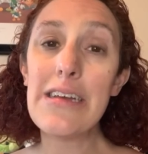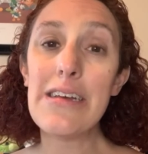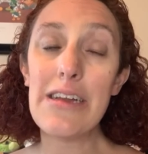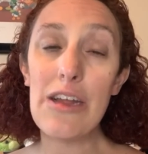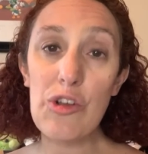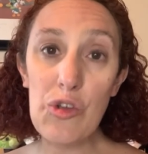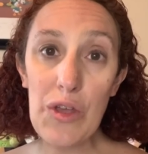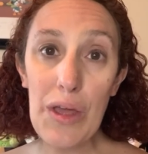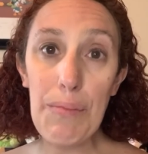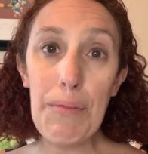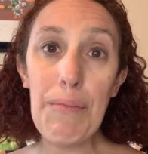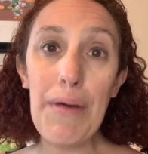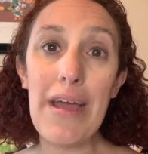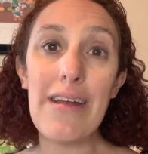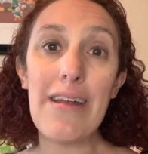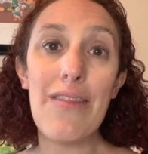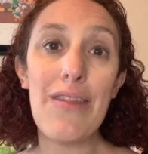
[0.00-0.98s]
Now, do keep in
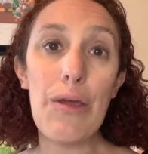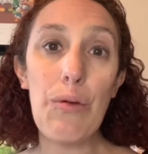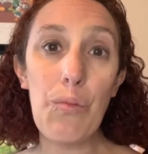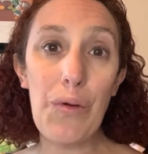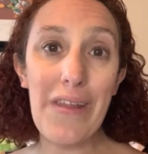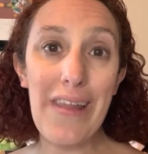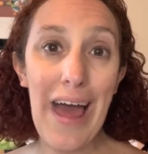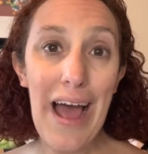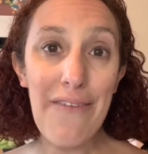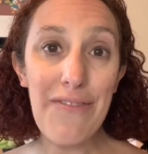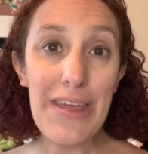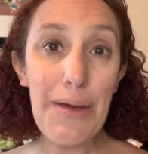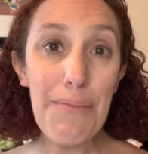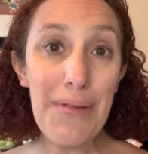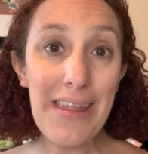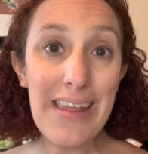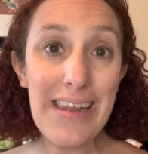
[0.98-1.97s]
mind, they will have the
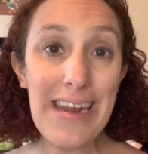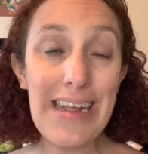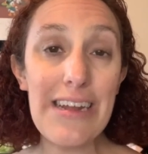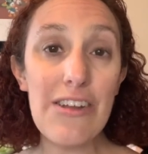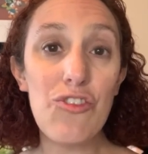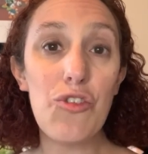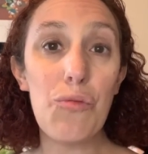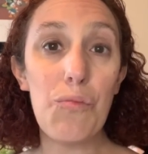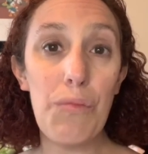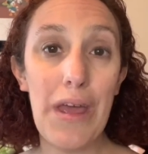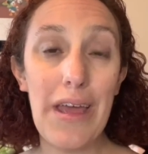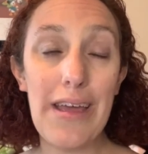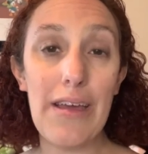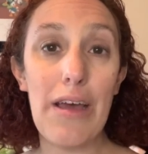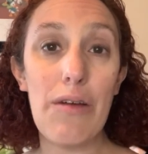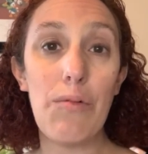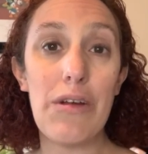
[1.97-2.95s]
ability to
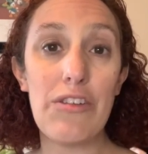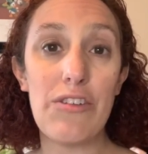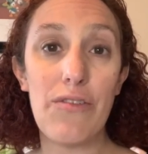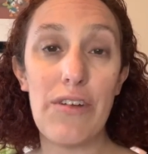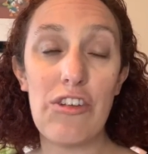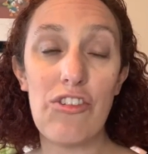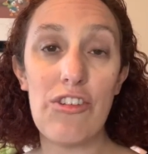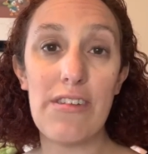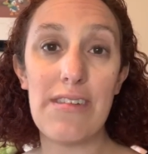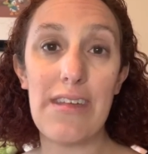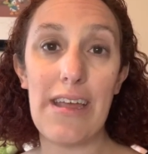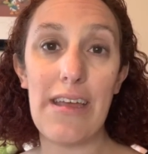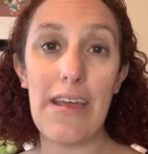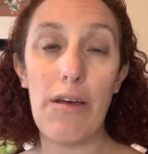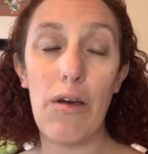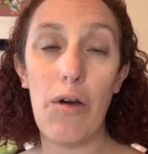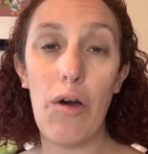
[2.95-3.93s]
make reservations
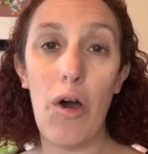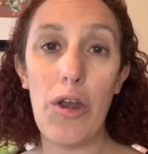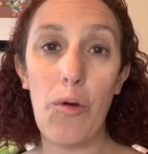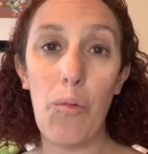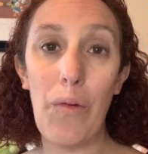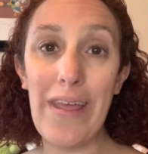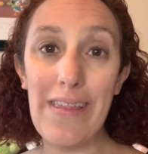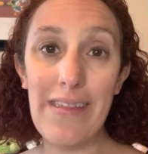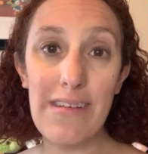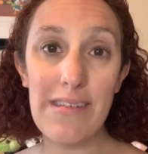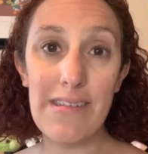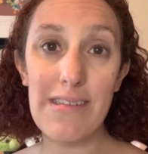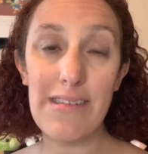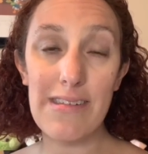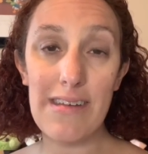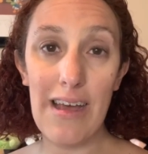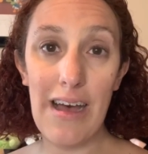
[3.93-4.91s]
like on a wait
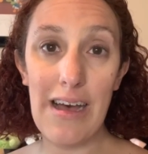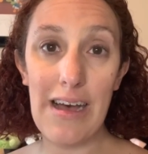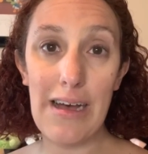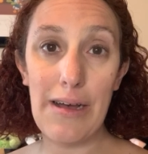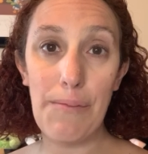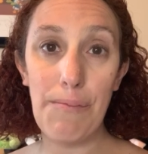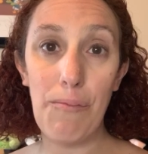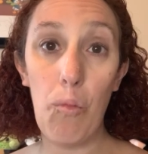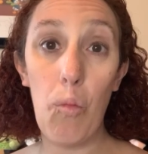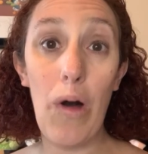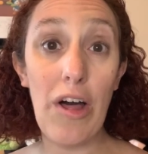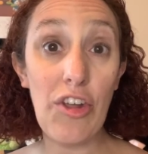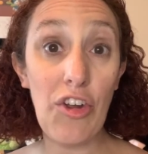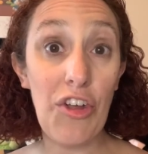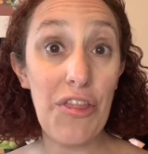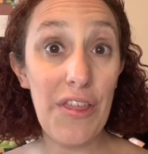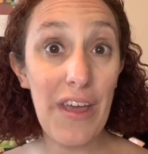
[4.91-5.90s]
list while
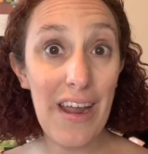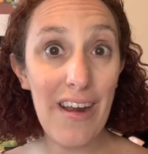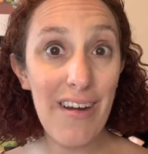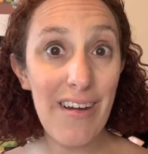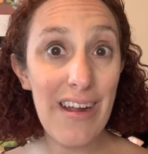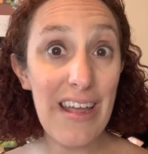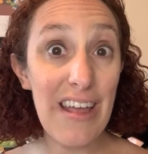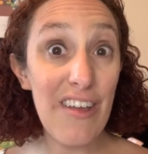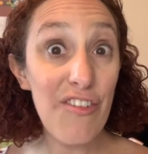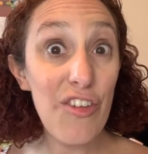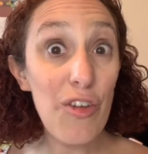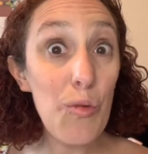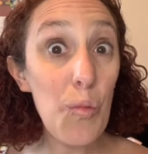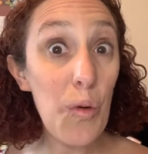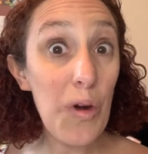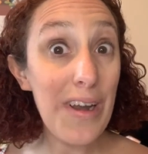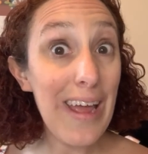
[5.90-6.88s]
you're there if you
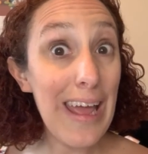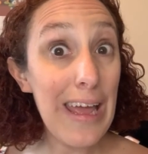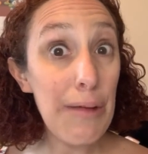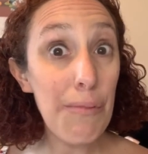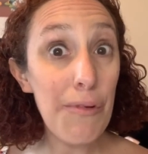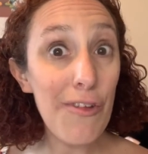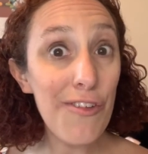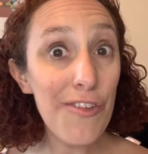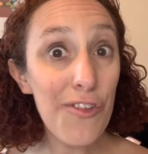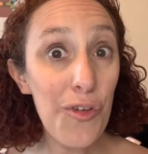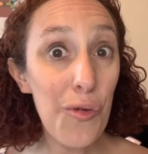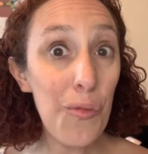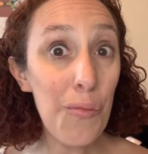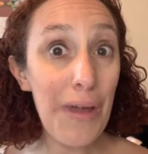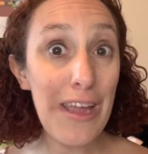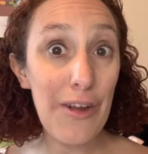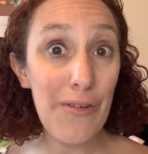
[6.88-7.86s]
weren't able
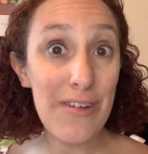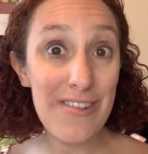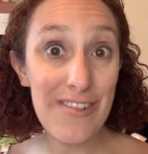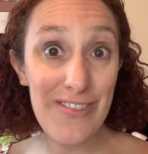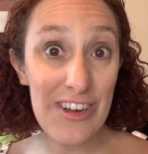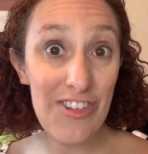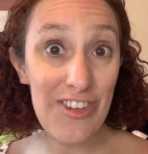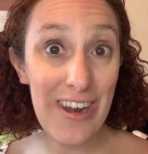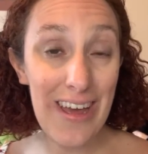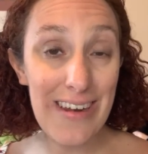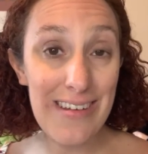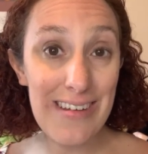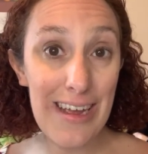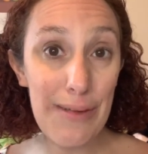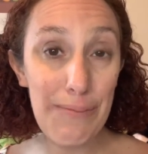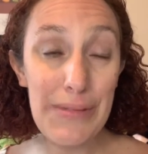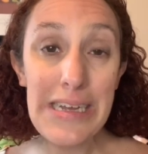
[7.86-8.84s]
to make your reservation ahead of
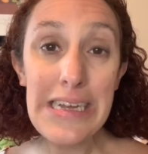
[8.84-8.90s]
time.